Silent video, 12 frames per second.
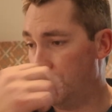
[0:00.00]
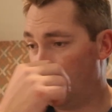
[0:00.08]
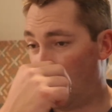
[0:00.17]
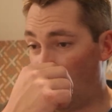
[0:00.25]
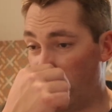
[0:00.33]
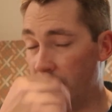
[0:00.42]

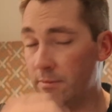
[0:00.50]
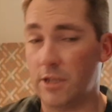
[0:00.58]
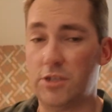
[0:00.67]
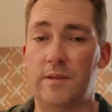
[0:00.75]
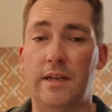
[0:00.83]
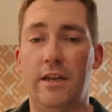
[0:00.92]
Anyway, yeah, I'll
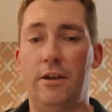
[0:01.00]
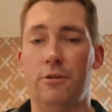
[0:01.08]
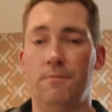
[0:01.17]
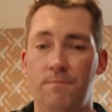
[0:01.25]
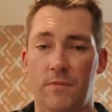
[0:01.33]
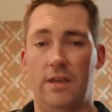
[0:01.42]
just end it
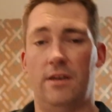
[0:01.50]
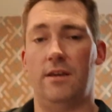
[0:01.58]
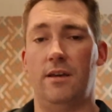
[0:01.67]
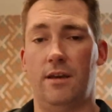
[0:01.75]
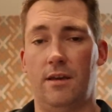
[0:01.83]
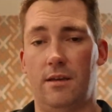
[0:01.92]
here,
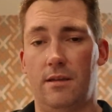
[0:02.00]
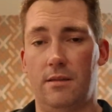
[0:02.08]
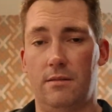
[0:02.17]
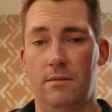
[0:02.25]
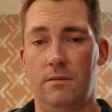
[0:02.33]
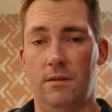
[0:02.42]

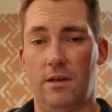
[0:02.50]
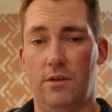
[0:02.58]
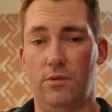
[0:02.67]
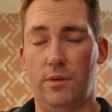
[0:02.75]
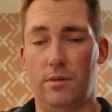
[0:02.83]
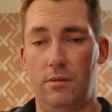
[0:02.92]
and I
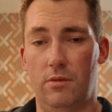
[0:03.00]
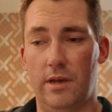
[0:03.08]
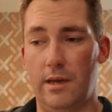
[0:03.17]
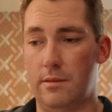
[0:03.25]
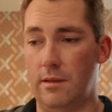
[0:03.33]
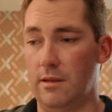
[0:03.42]
will see you
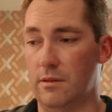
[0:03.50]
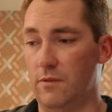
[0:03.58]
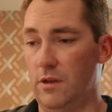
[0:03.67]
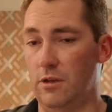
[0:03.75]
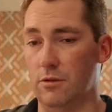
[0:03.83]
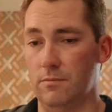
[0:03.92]
guys in the next
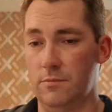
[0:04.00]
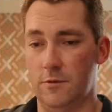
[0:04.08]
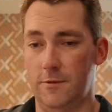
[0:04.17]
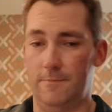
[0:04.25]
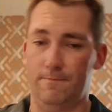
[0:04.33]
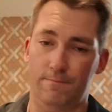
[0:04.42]
video. All
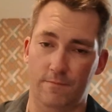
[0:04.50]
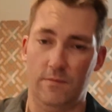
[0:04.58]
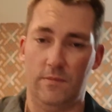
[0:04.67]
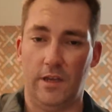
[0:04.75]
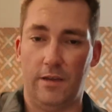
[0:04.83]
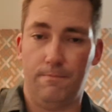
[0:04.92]

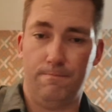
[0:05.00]
right? Bye.